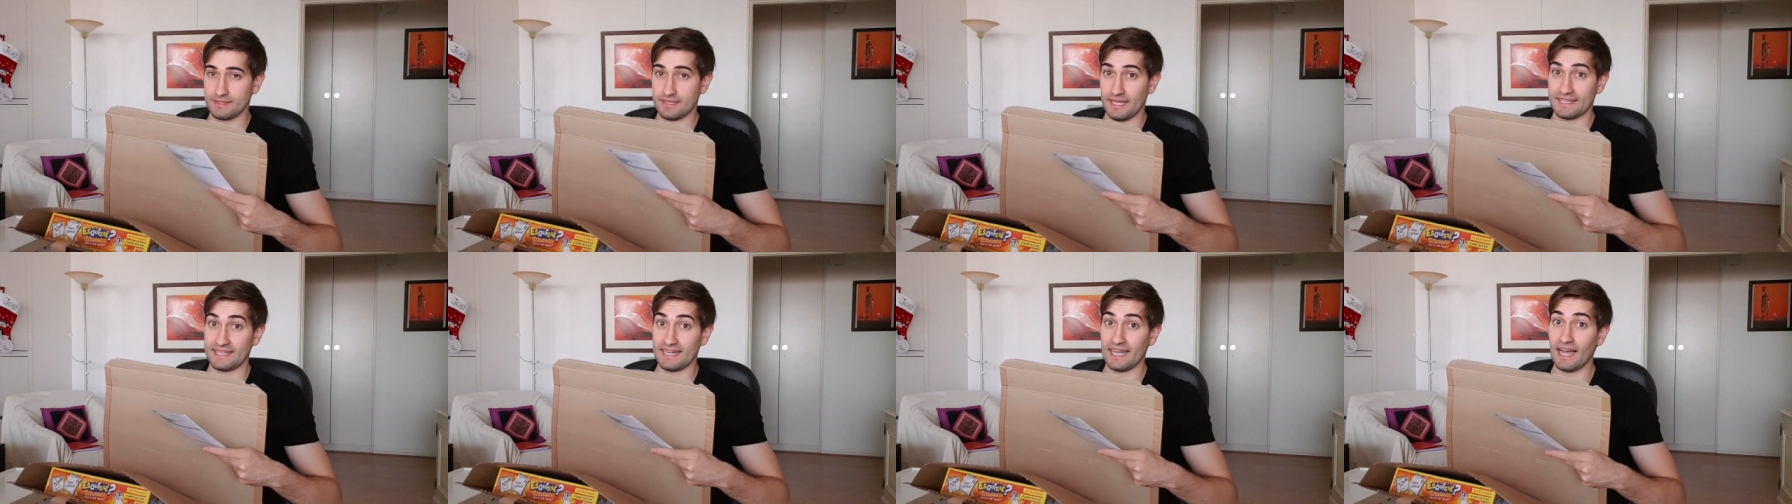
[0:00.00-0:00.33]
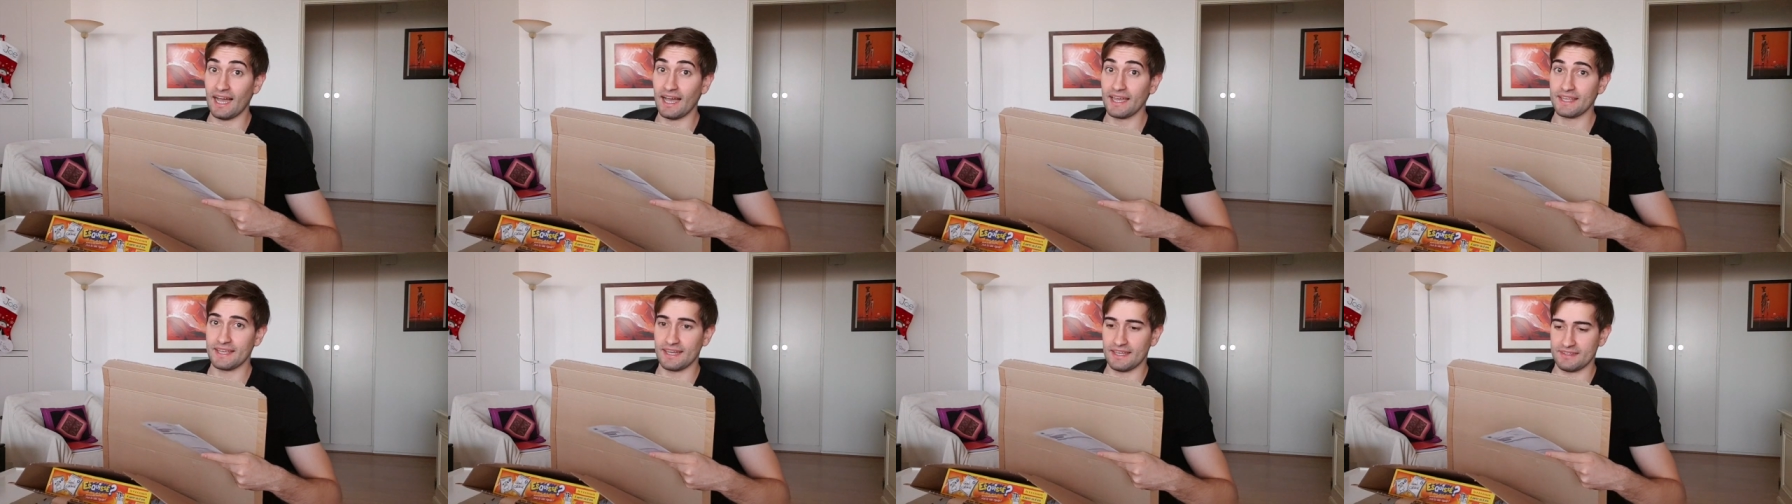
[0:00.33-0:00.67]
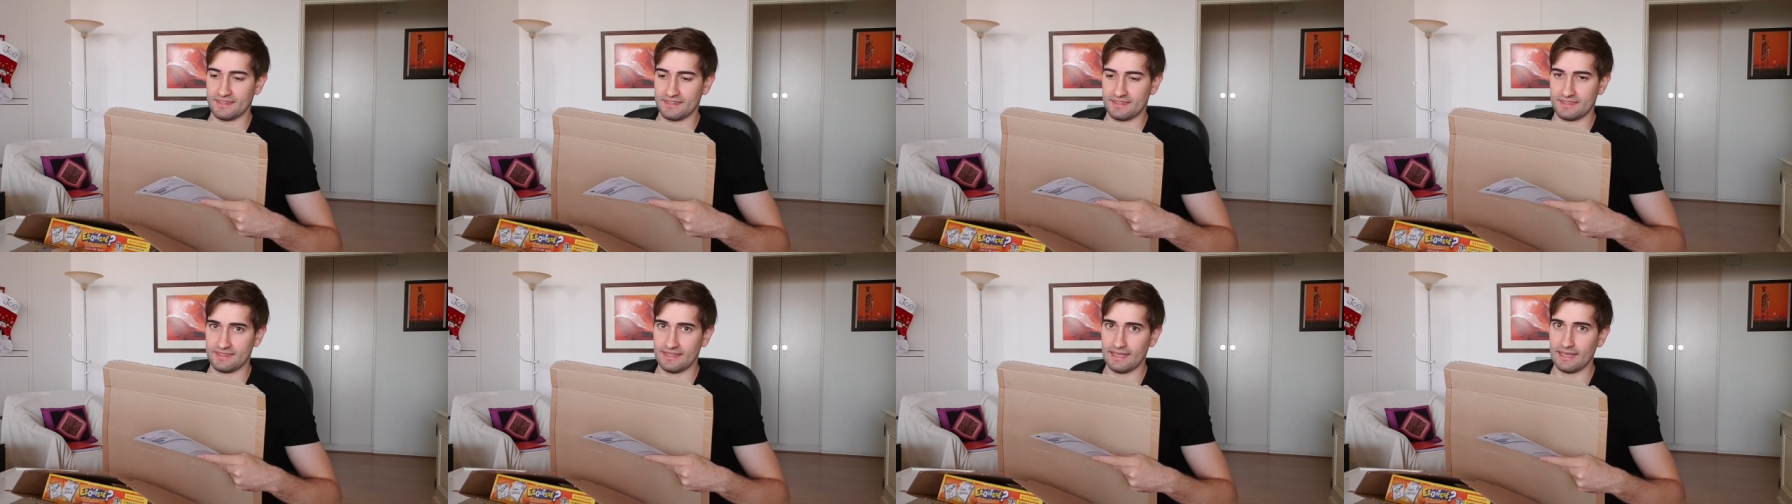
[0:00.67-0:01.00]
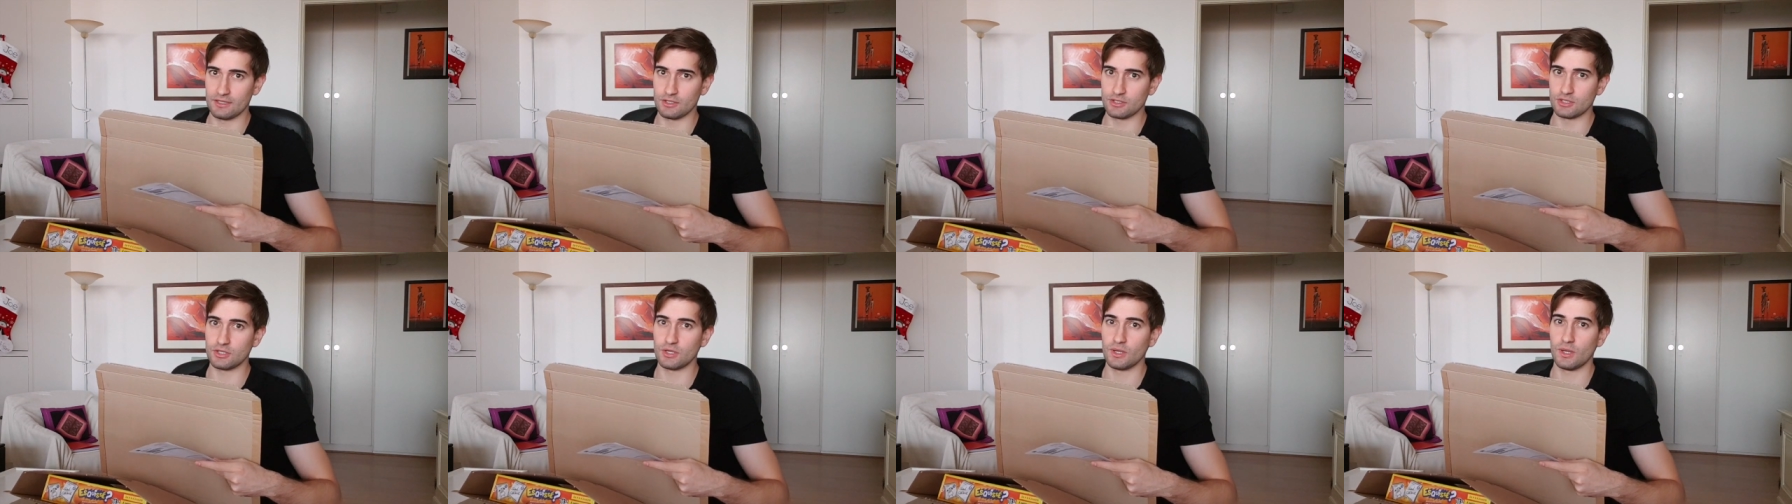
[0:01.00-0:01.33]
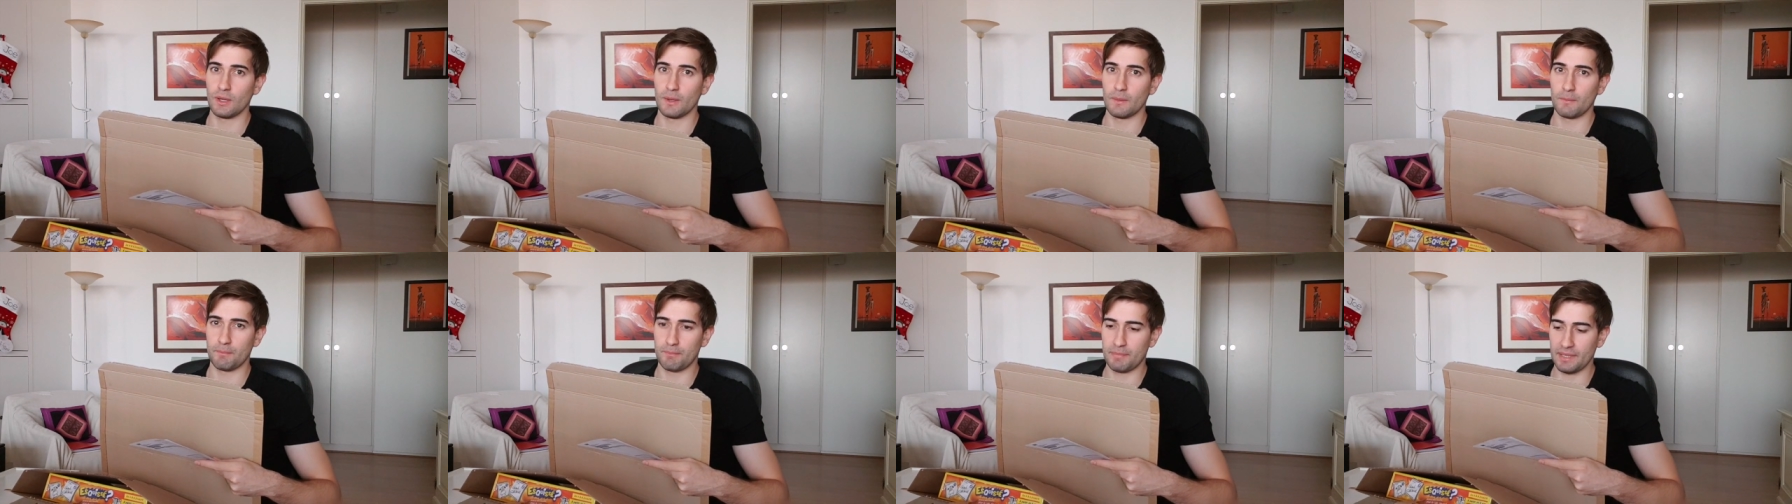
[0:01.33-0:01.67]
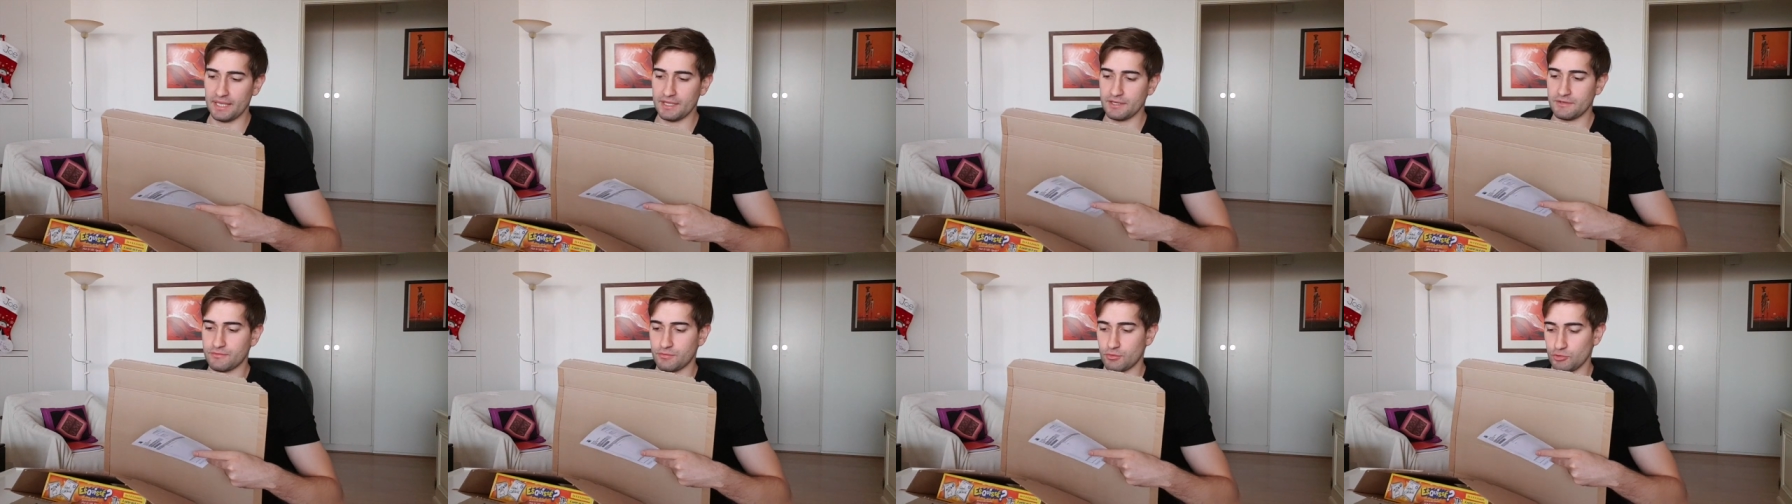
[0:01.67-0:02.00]
that I as a seller
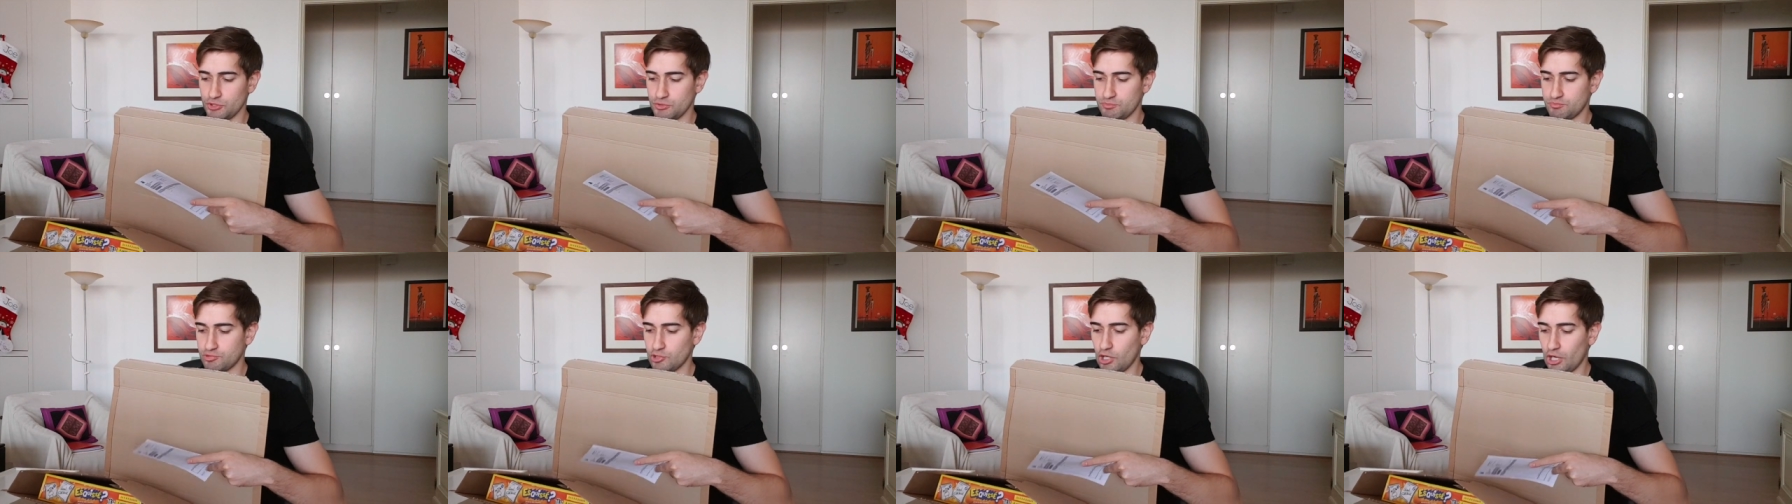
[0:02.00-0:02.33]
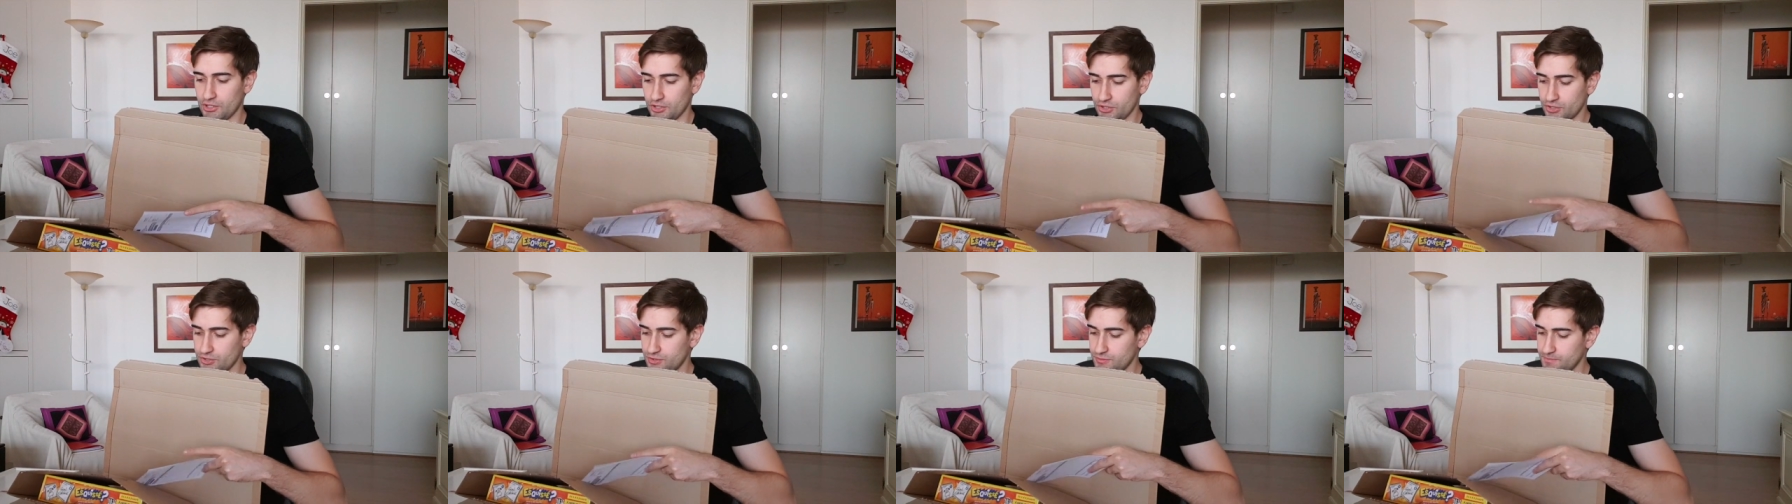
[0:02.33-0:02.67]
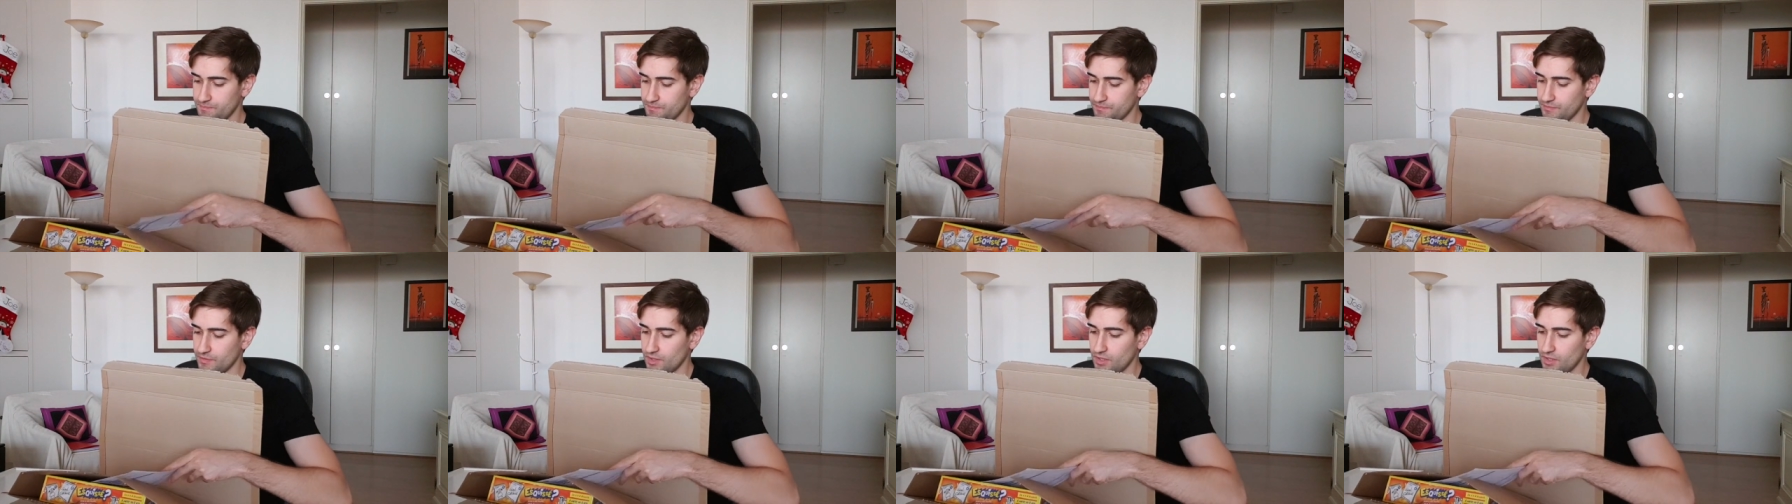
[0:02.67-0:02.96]
paid for the product.